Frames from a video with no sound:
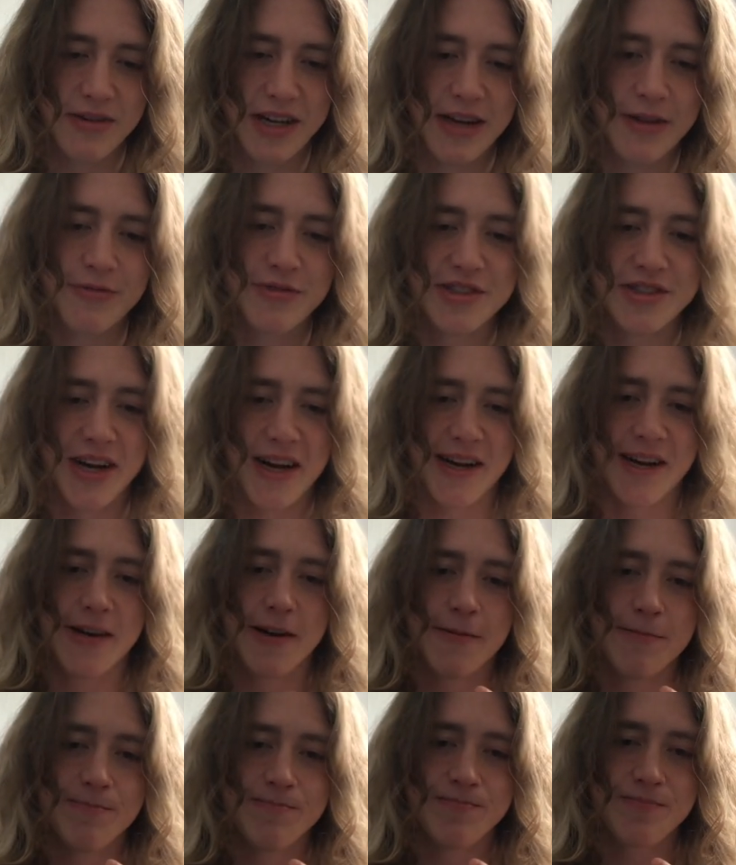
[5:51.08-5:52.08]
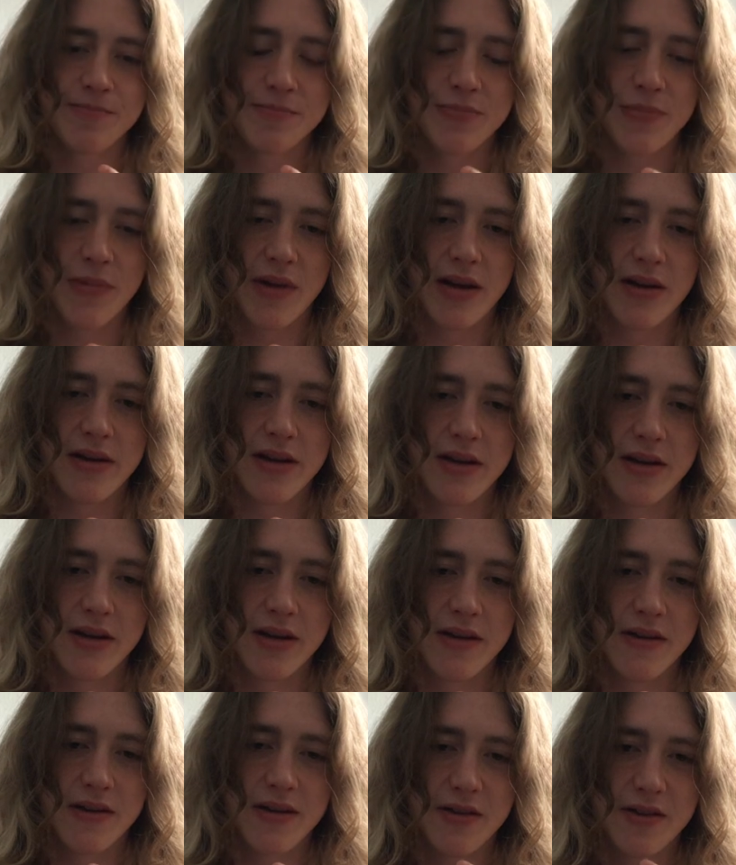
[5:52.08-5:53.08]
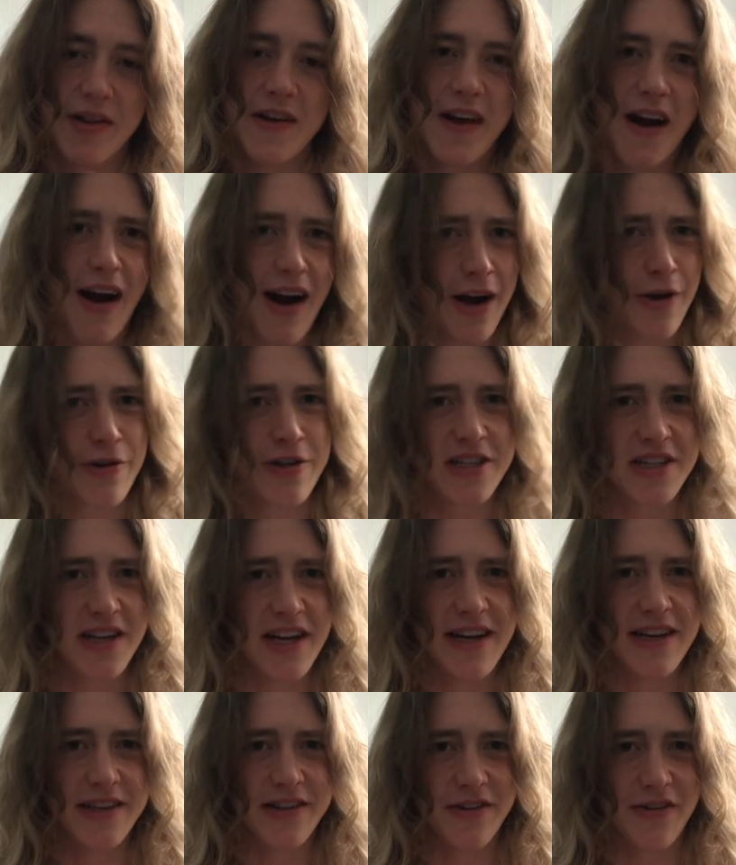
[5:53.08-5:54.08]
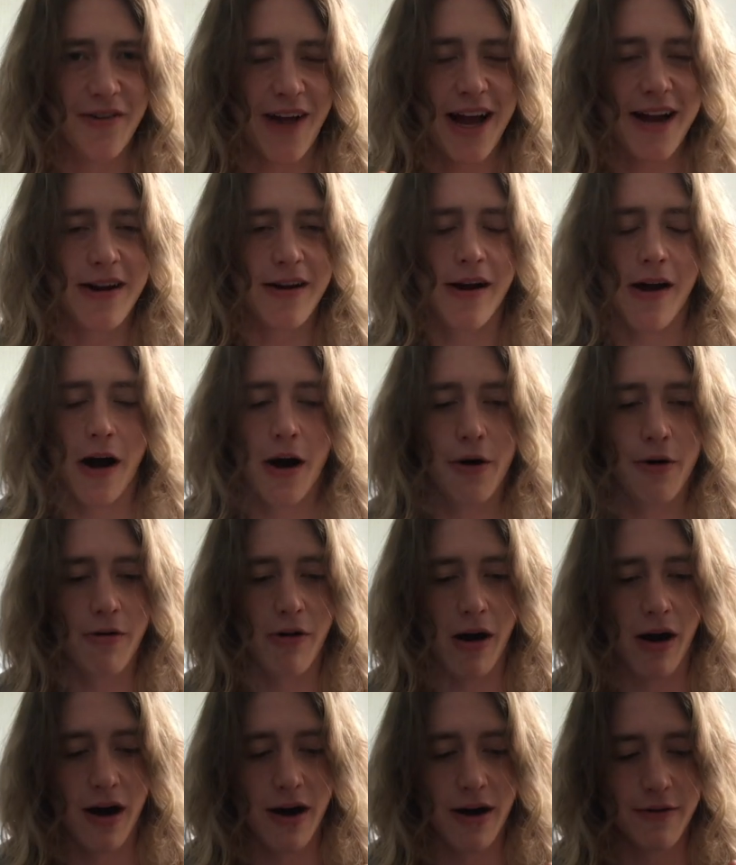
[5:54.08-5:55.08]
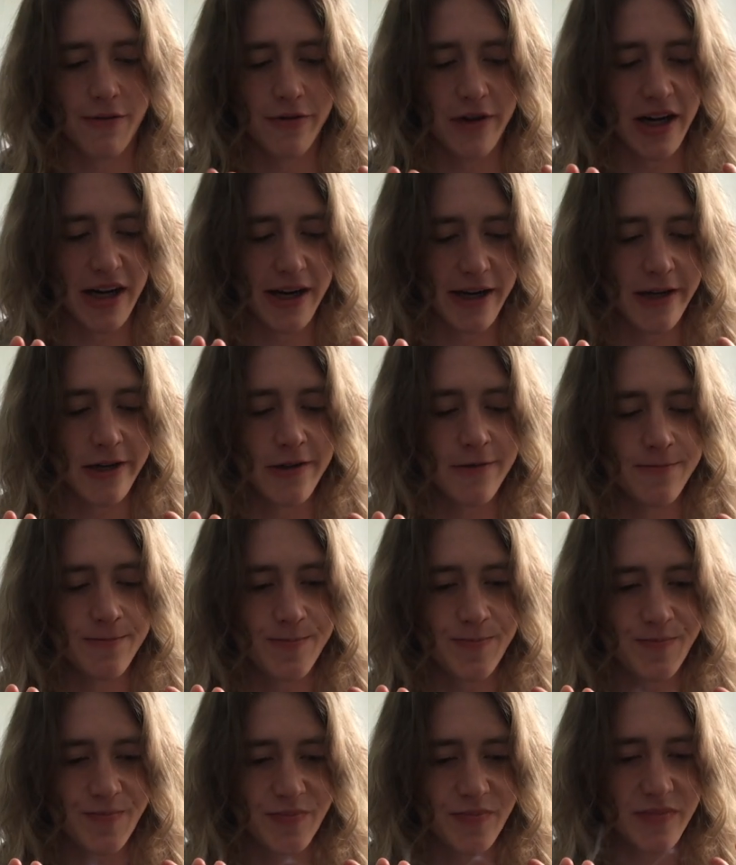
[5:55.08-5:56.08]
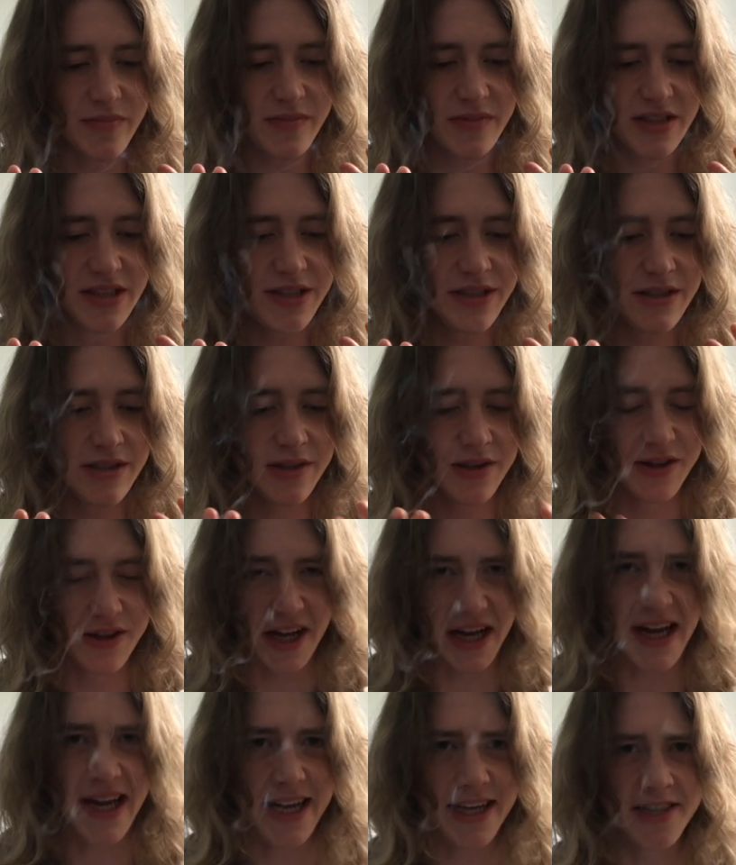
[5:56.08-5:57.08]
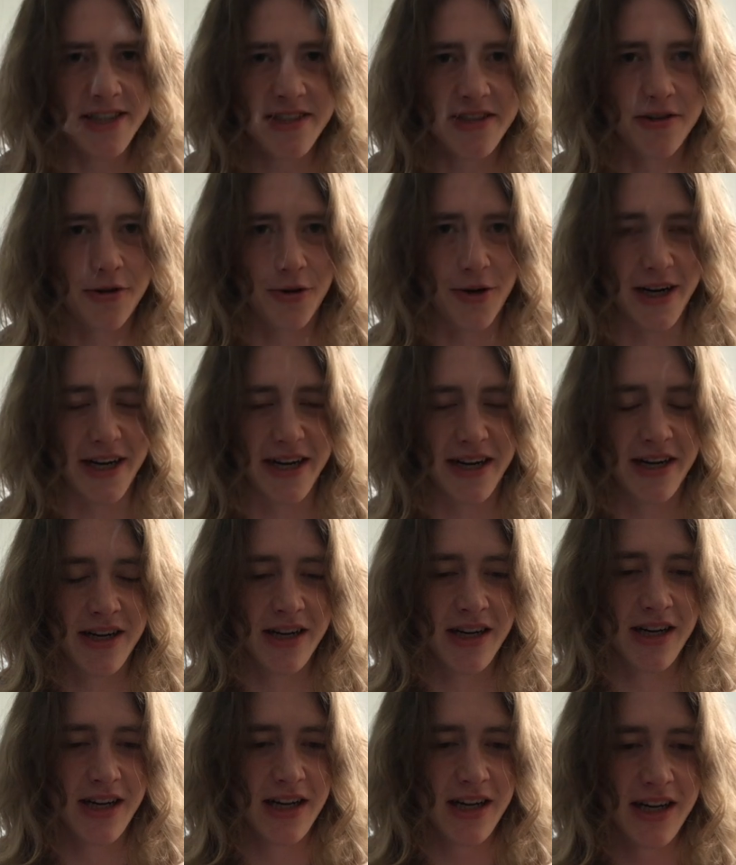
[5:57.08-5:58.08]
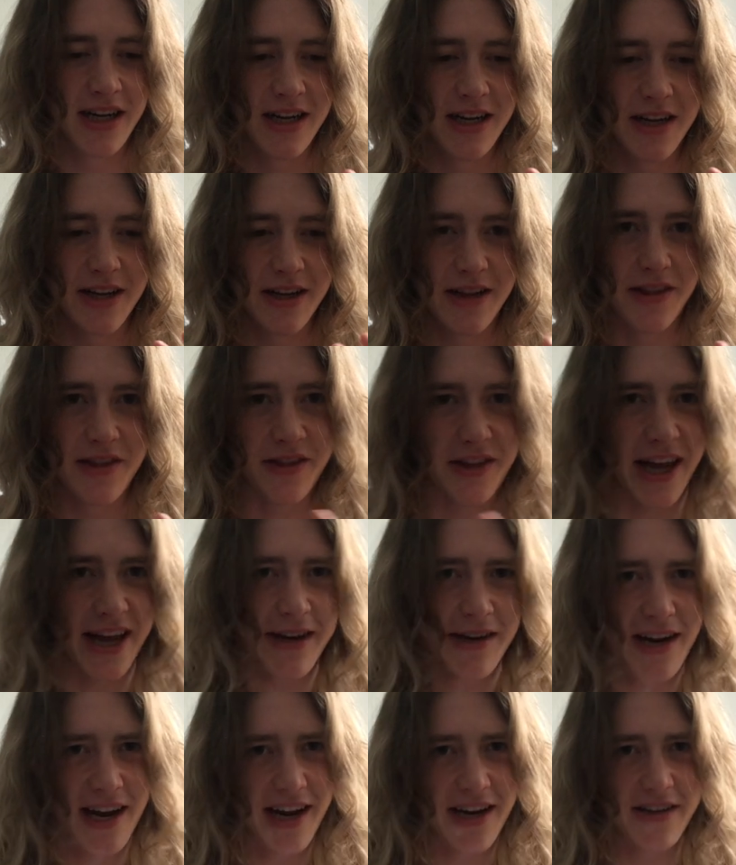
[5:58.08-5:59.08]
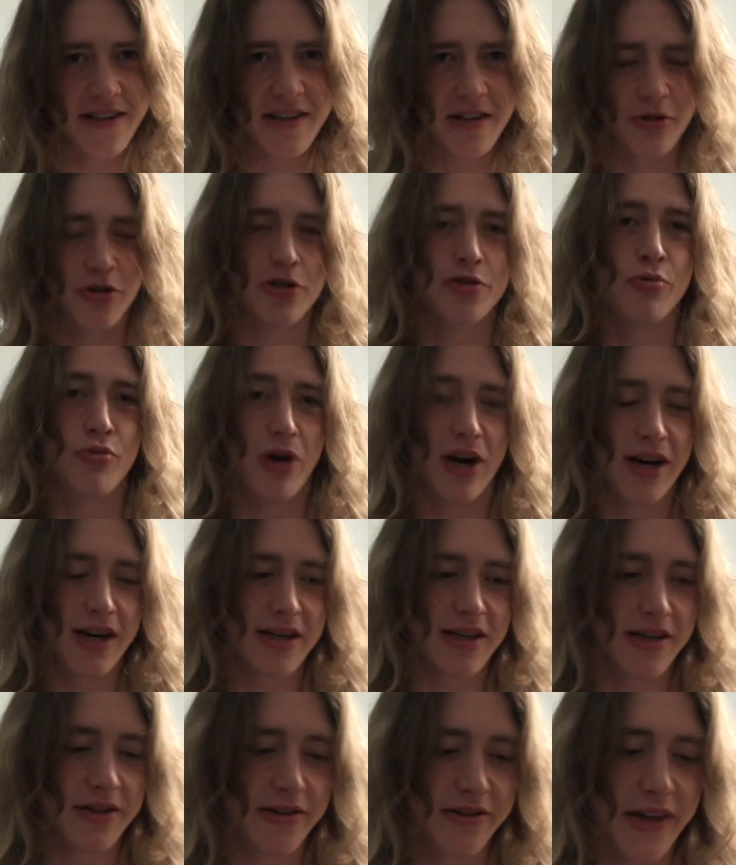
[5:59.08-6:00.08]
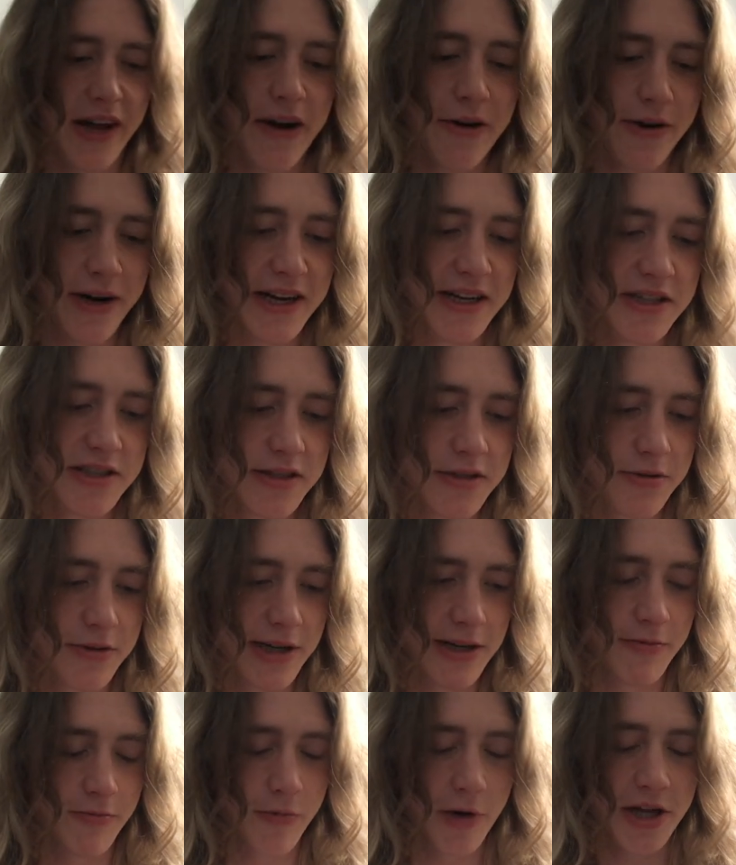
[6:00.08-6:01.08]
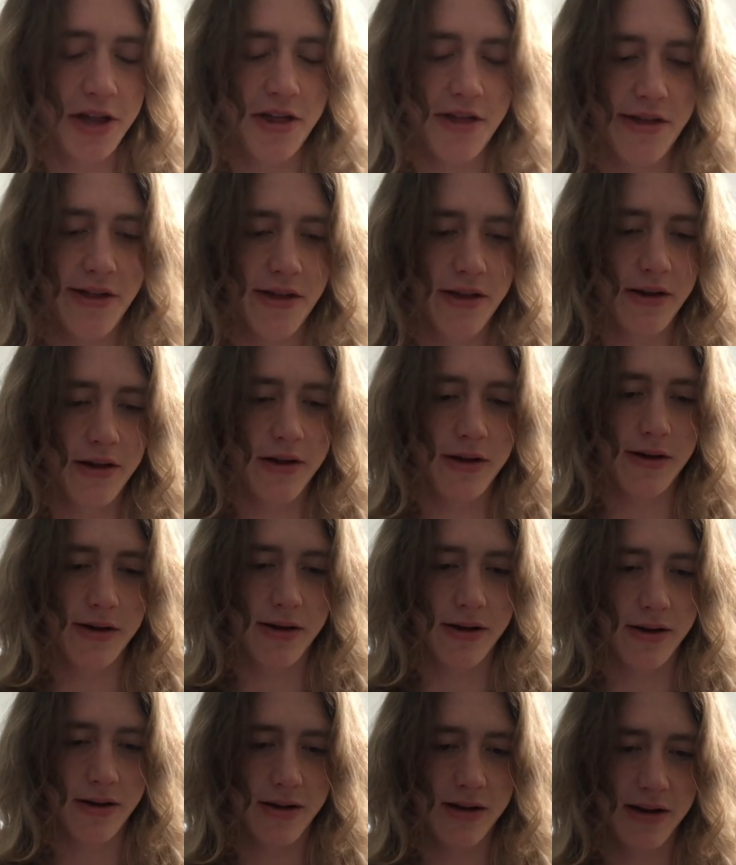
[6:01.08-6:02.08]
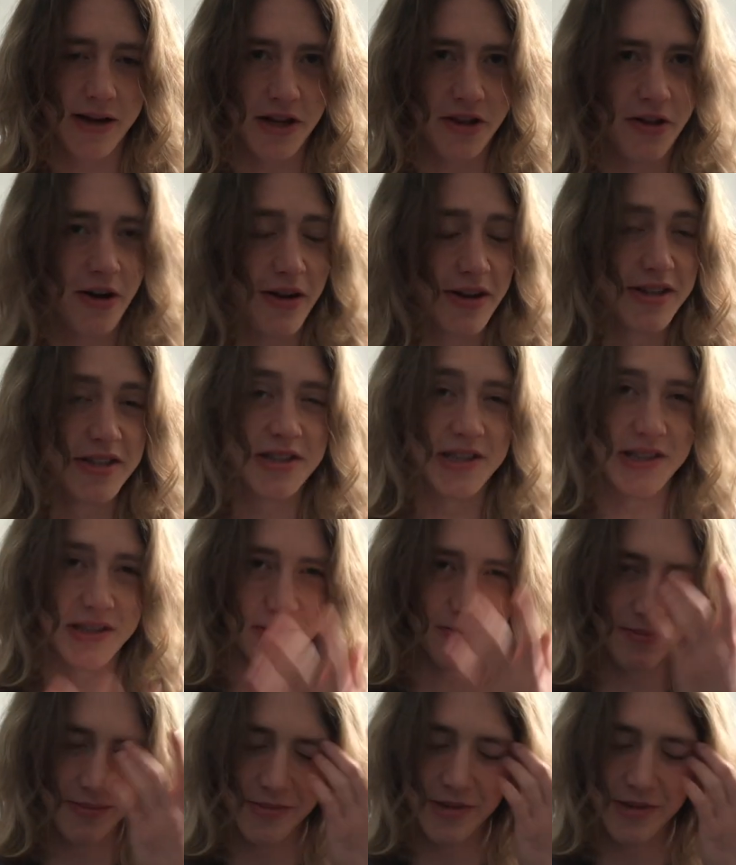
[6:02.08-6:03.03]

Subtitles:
It was like the Irish didn't let go of like the history. They intertwined their history with Catholicism.